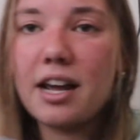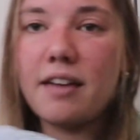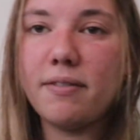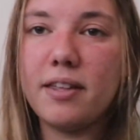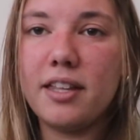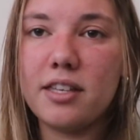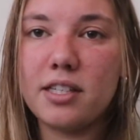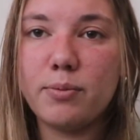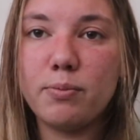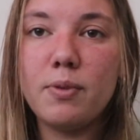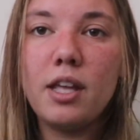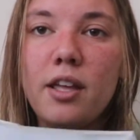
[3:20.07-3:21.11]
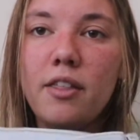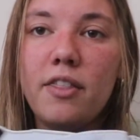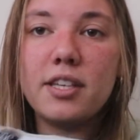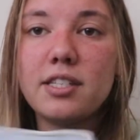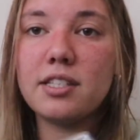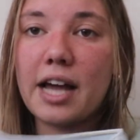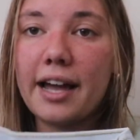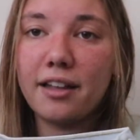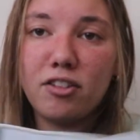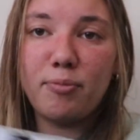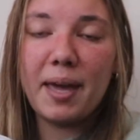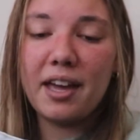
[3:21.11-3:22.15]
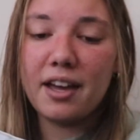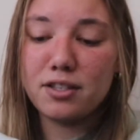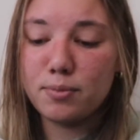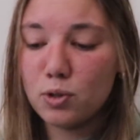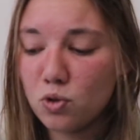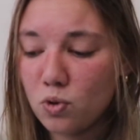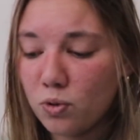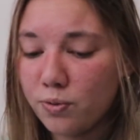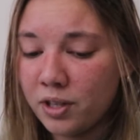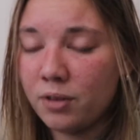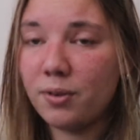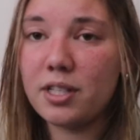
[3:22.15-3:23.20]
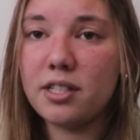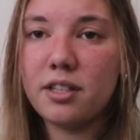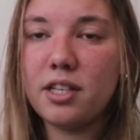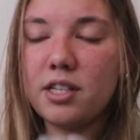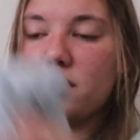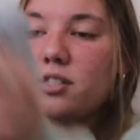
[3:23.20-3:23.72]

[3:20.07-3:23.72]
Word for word: I feel like this this style of pant has been sold really recently.